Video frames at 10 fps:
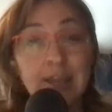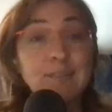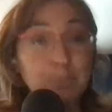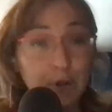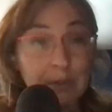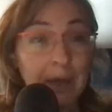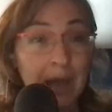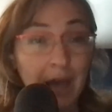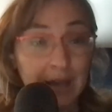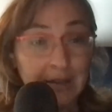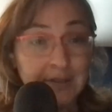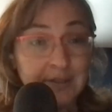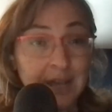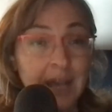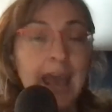is prebiotics.
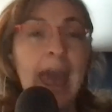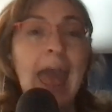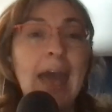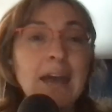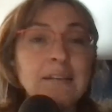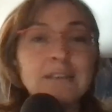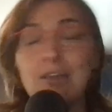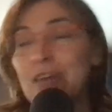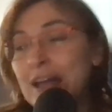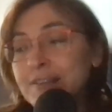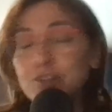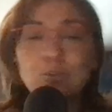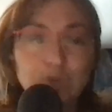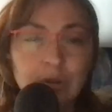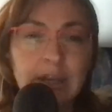And that's
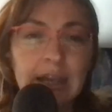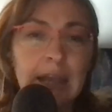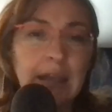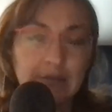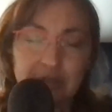usually